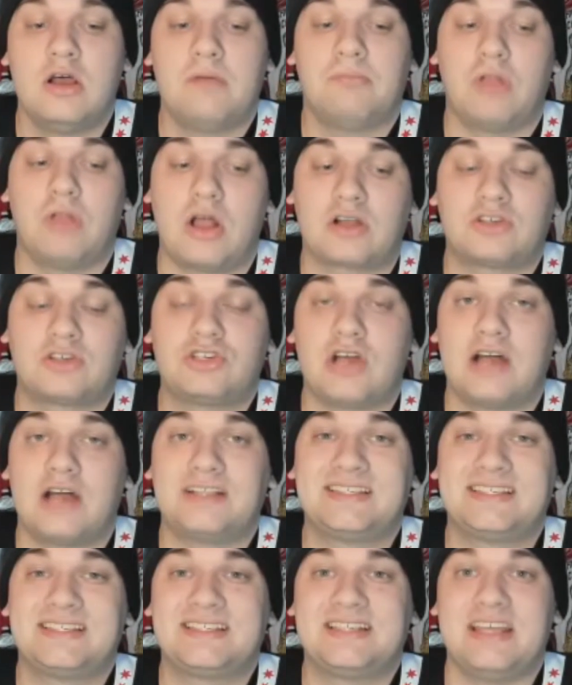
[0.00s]
Block
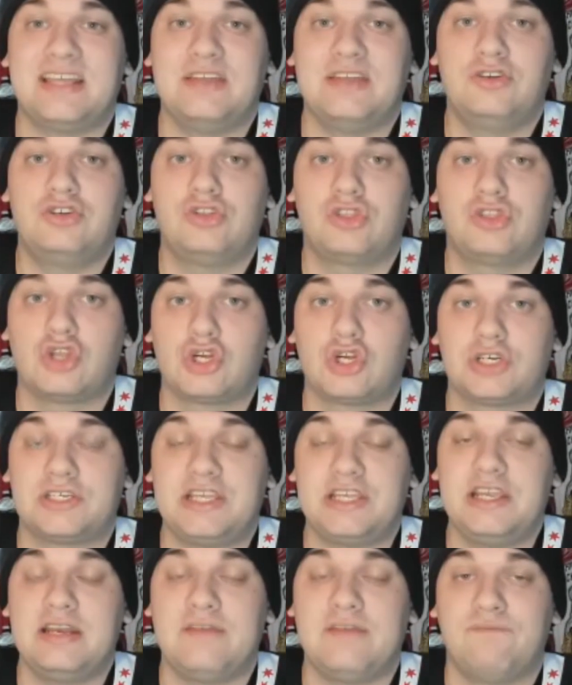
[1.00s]
shots 10 to
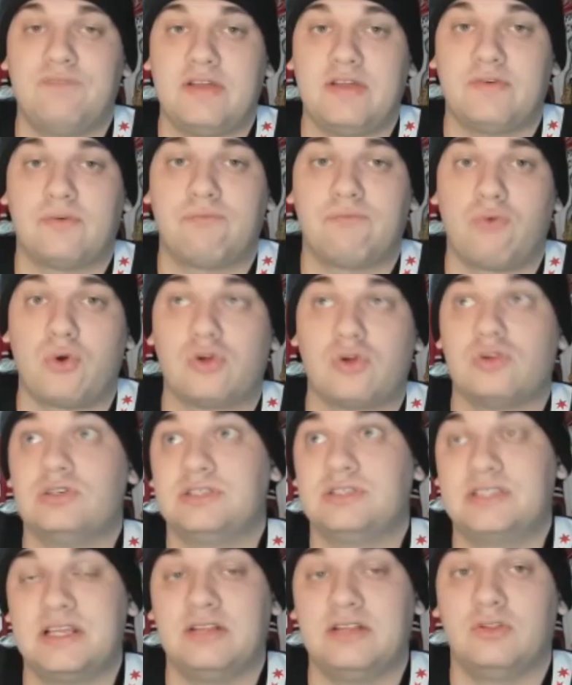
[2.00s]
13 in favor for
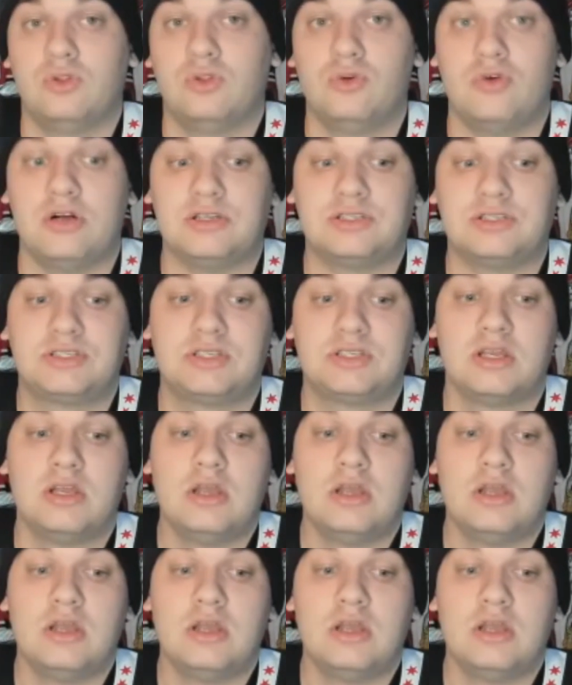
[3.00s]
St. Louis.